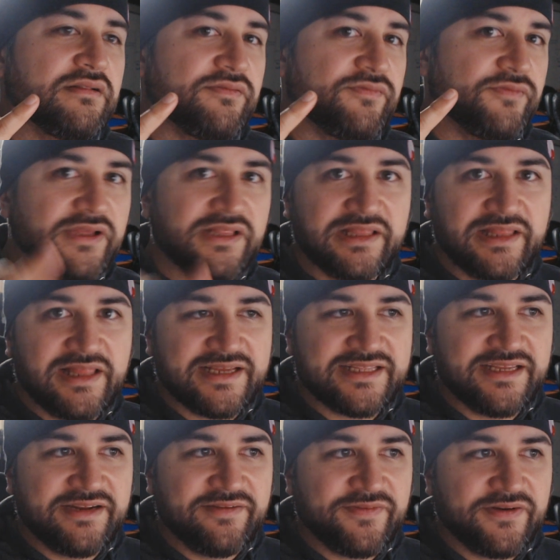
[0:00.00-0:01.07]
really liked
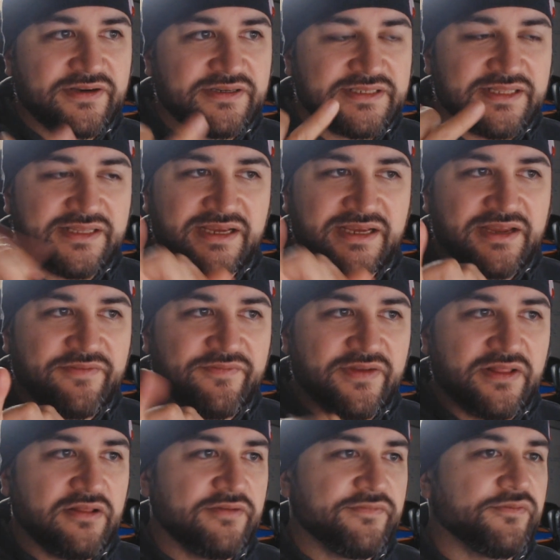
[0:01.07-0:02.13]
it at first and then kind of
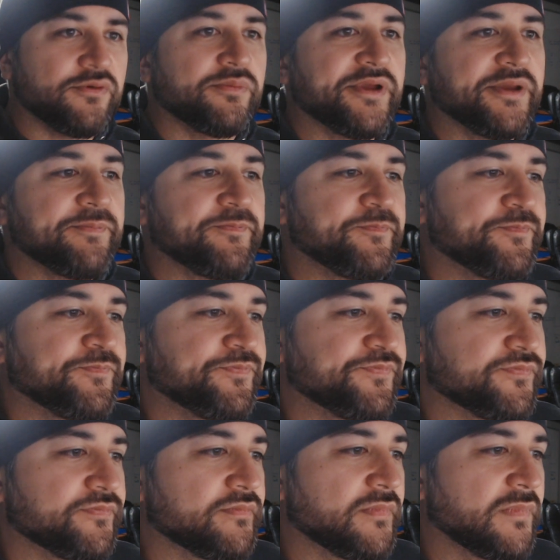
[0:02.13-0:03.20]
fell off for me.
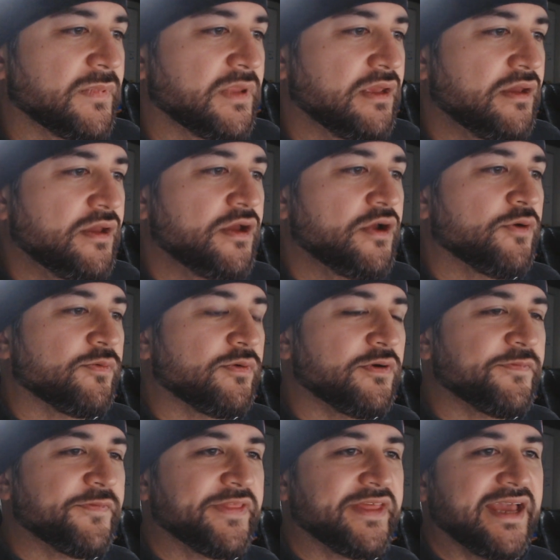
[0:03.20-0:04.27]

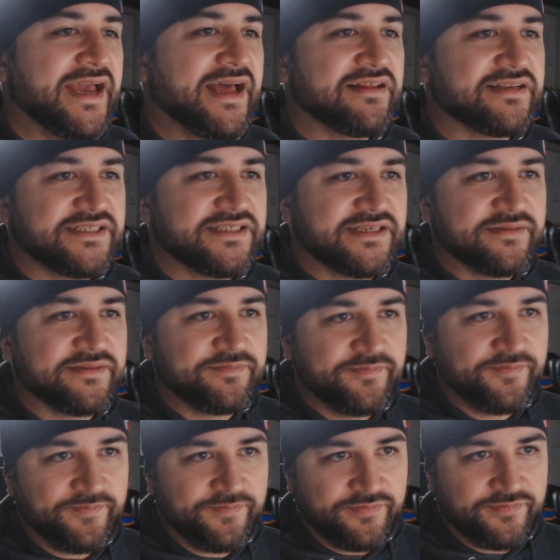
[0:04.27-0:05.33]
Roll for the Galaxy.
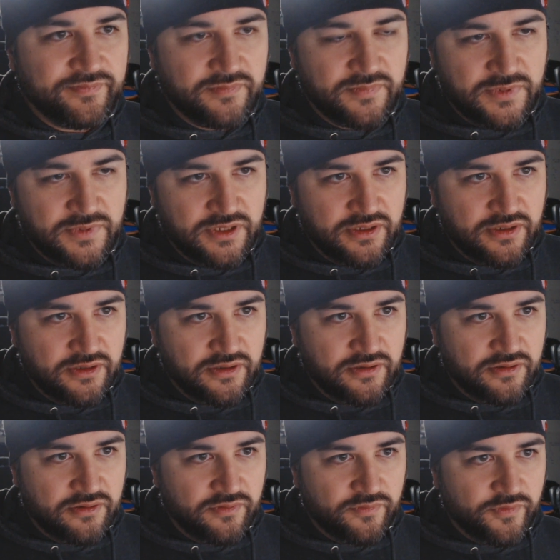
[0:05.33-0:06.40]

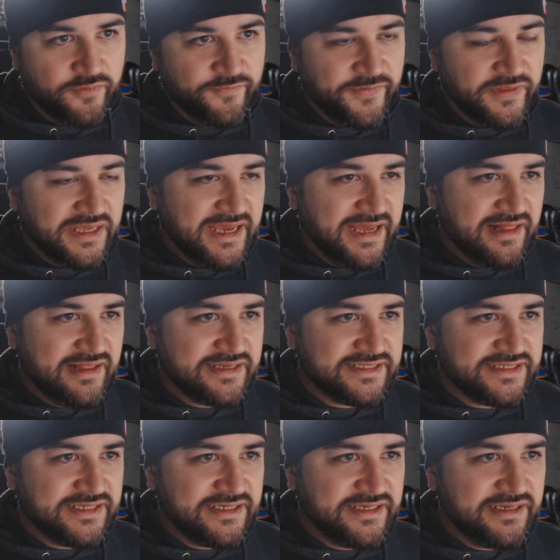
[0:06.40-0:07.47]
Roll for the
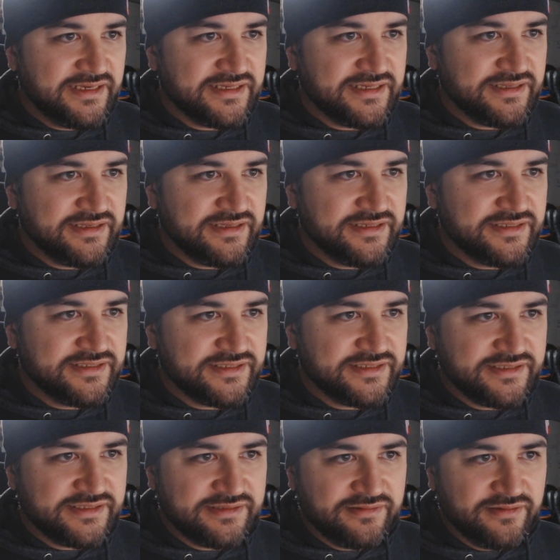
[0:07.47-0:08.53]
Galaxy,
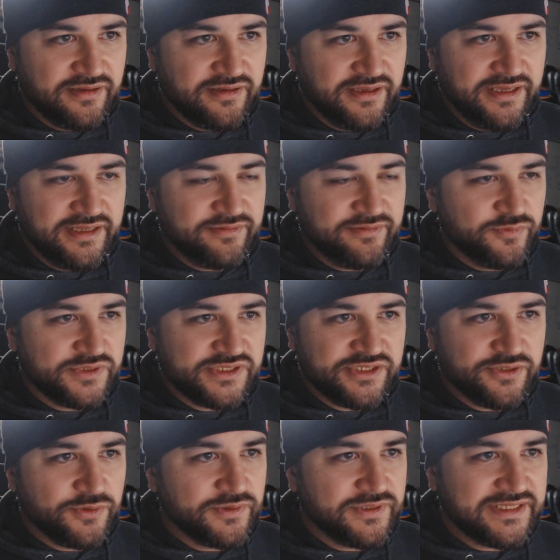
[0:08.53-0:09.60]
it was
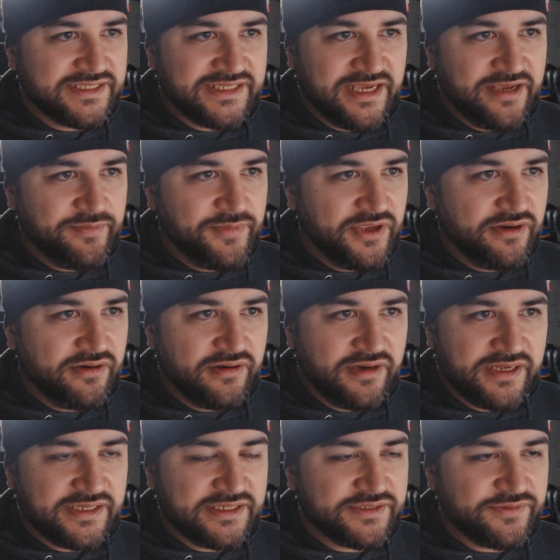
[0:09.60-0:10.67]
sold the same year
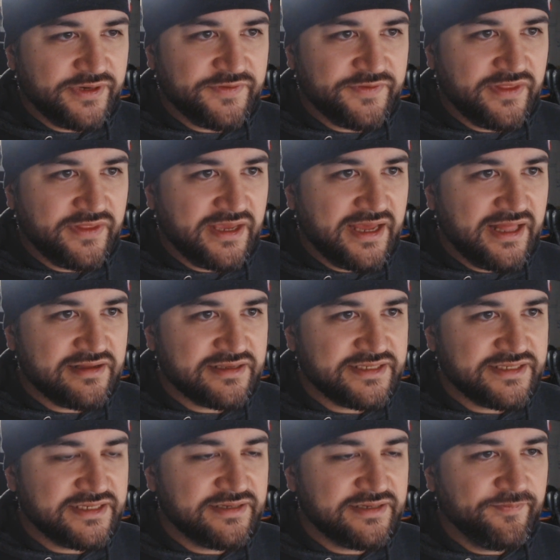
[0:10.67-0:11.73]
as Race for the
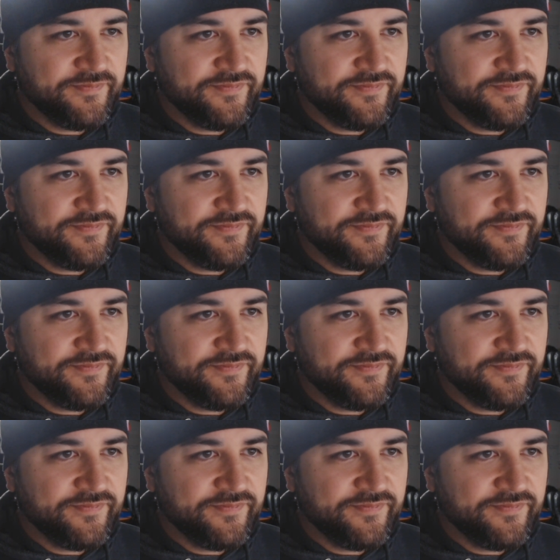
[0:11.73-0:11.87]
Galaxy.